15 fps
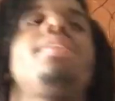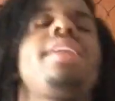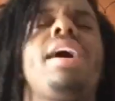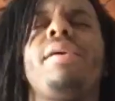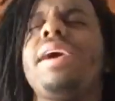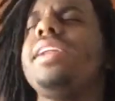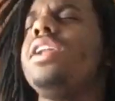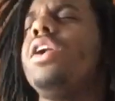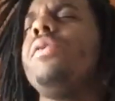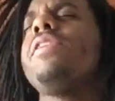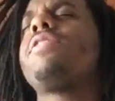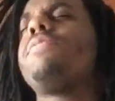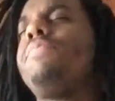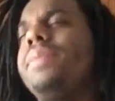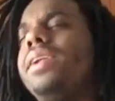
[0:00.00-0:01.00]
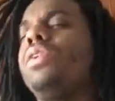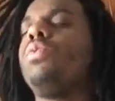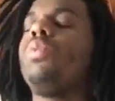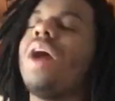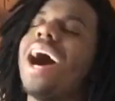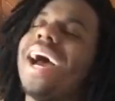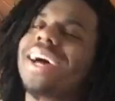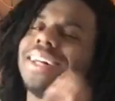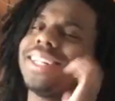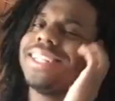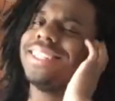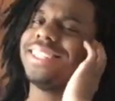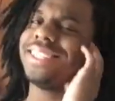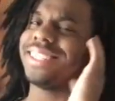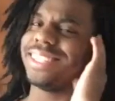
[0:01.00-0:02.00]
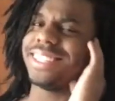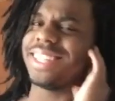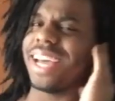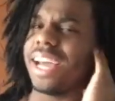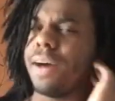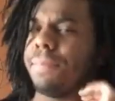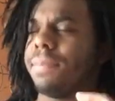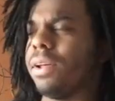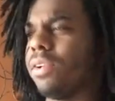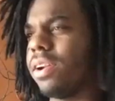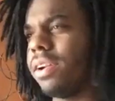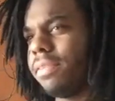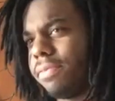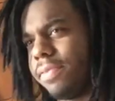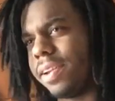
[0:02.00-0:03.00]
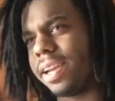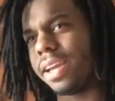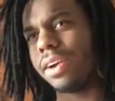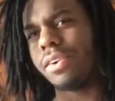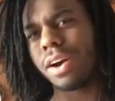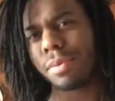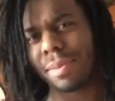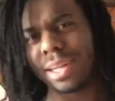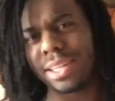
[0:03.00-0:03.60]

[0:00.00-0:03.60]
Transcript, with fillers: Now I know it's been a while since I uploaded a video on my